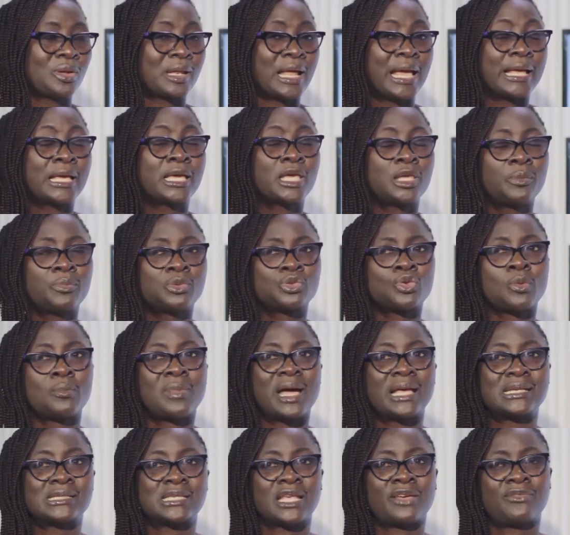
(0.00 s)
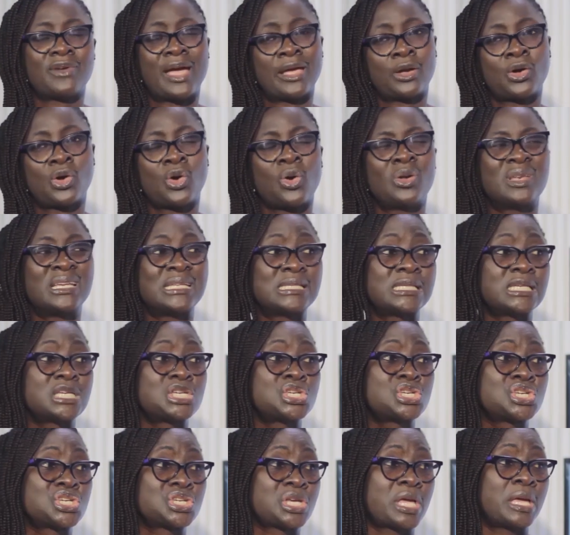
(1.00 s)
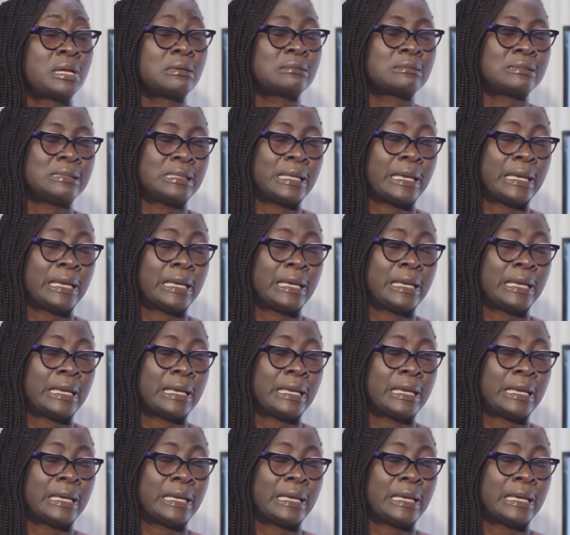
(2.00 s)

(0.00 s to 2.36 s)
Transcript: but I keep to myself. I call it a shelf